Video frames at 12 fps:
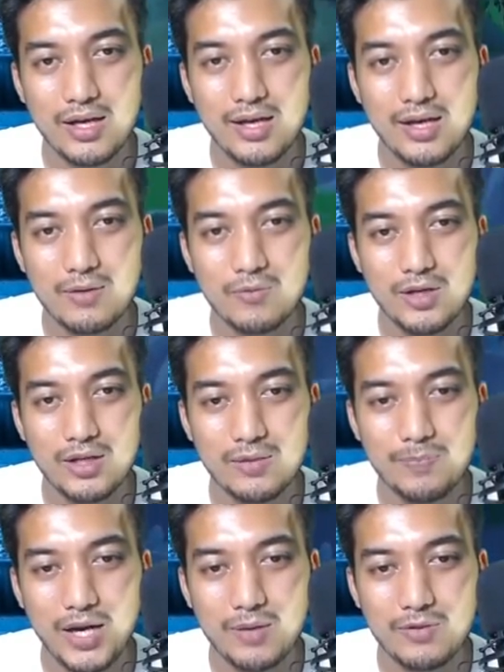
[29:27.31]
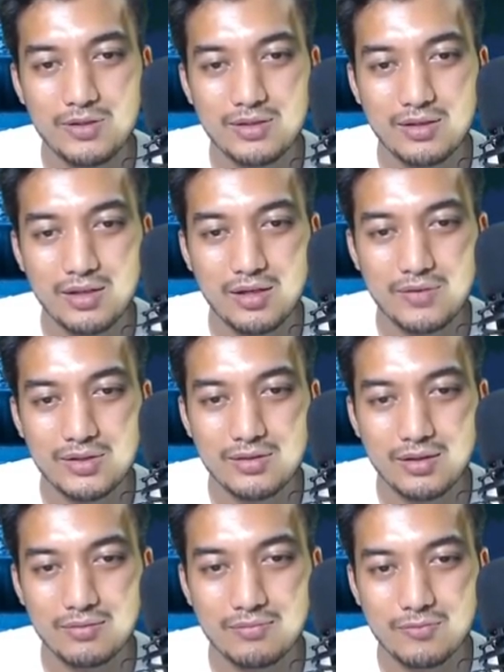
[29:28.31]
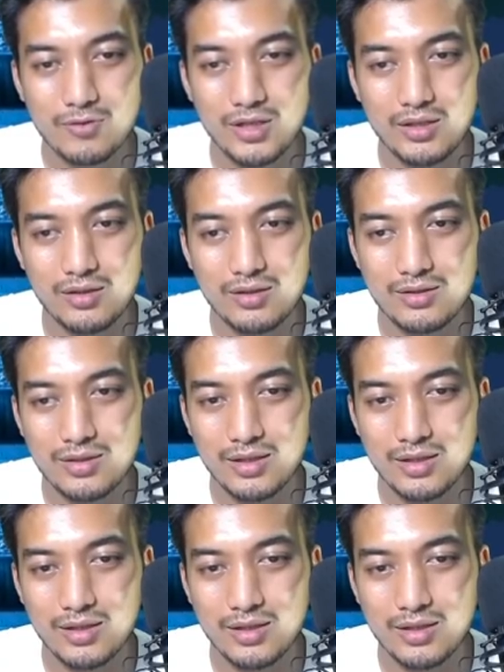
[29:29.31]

And well, Paimon is gonna give us some really good,